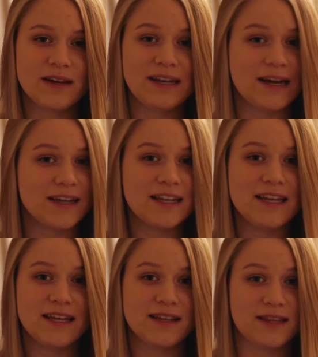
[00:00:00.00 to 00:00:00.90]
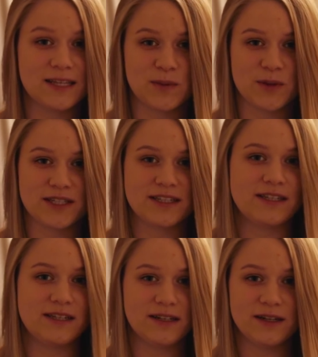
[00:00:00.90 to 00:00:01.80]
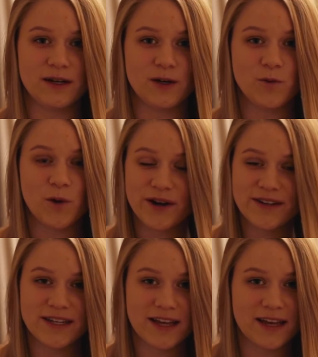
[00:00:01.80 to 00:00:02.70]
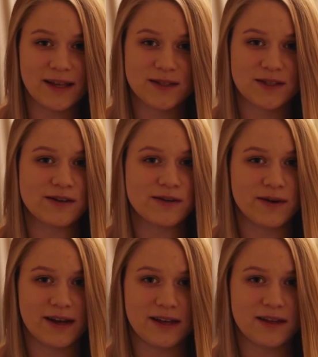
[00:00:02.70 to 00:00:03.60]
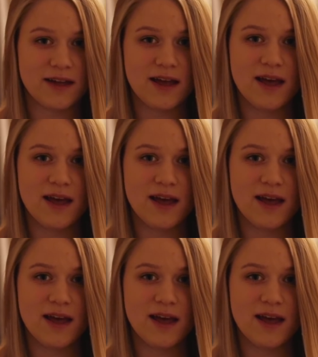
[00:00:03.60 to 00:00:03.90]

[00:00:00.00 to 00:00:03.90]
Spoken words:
Luckily this was still a warranty case, so I